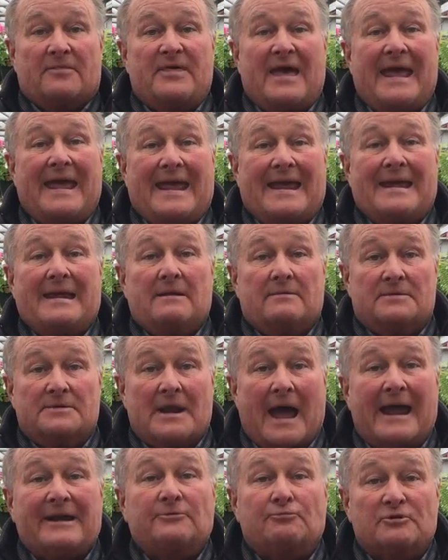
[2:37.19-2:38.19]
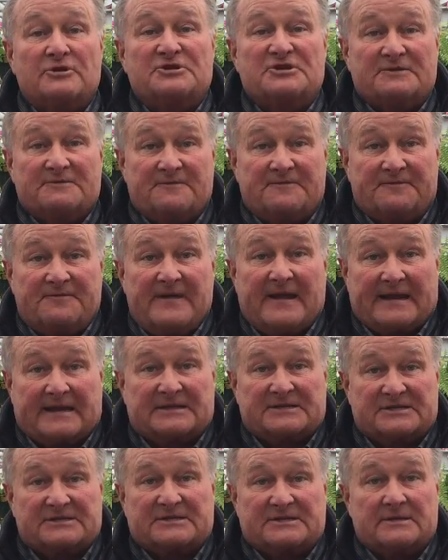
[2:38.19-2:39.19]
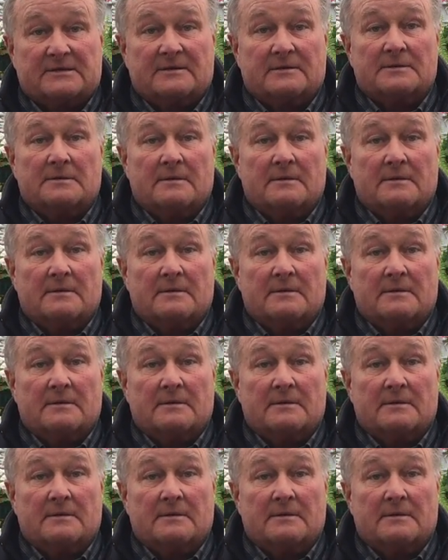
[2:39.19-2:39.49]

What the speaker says: they nitrogen fix